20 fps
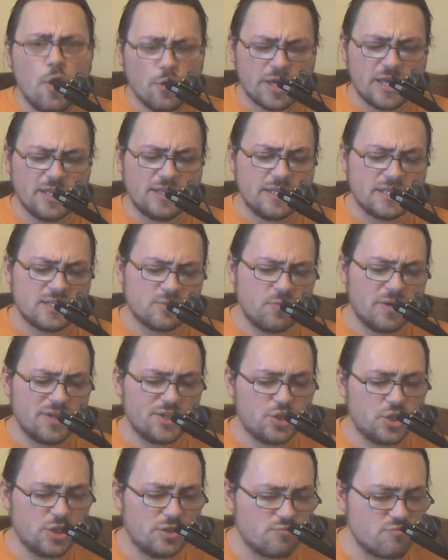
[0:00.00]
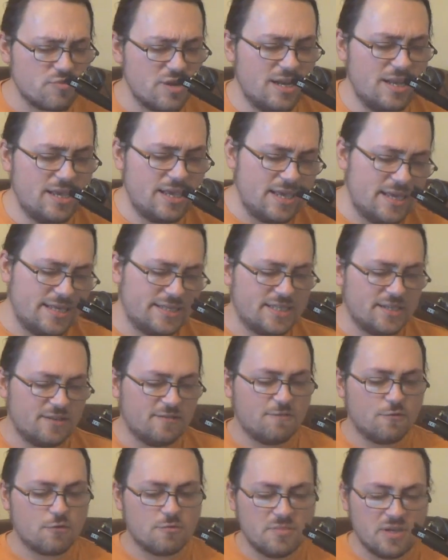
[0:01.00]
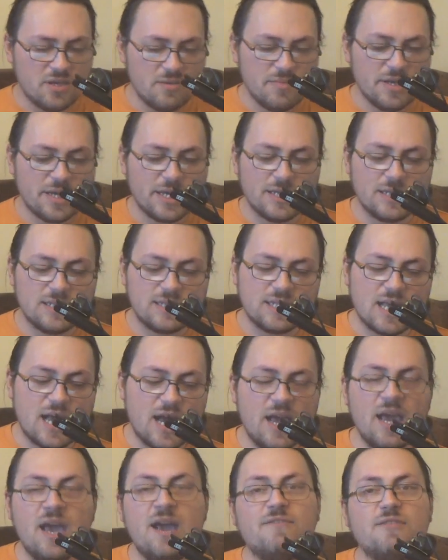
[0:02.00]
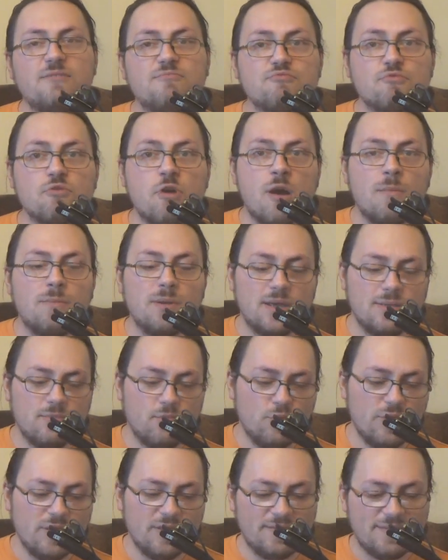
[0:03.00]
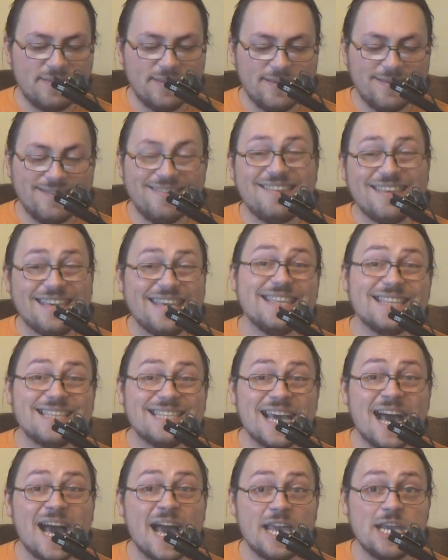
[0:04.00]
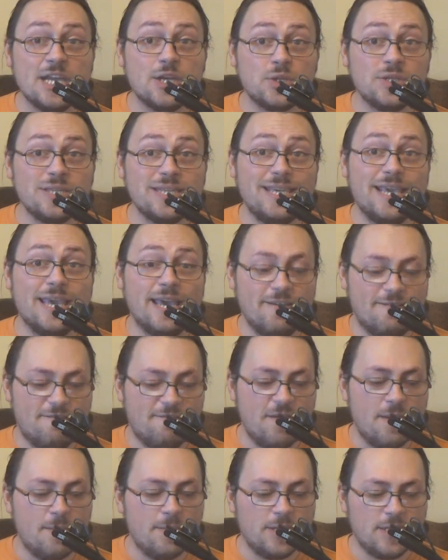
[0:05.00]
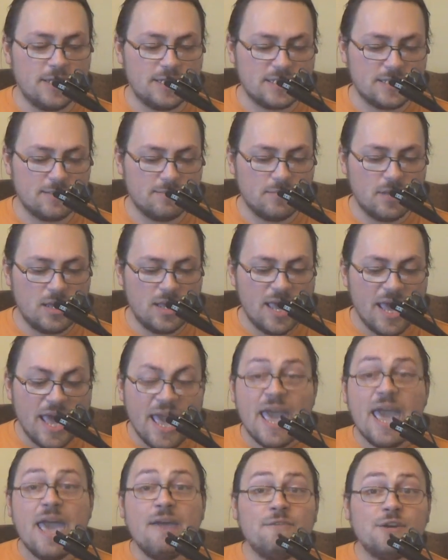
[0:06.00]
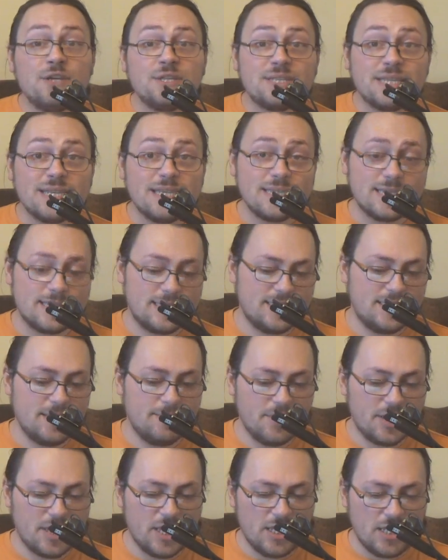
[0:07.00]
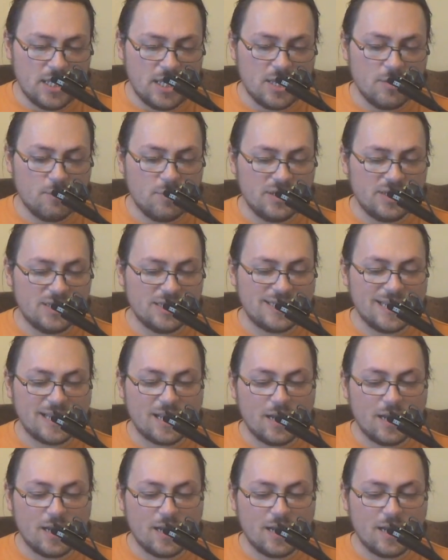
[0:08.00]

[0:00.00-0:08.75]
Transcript: Okay, this question really isn't for me because I have a problem with the entirety of feminism. Ever since the beginning, with the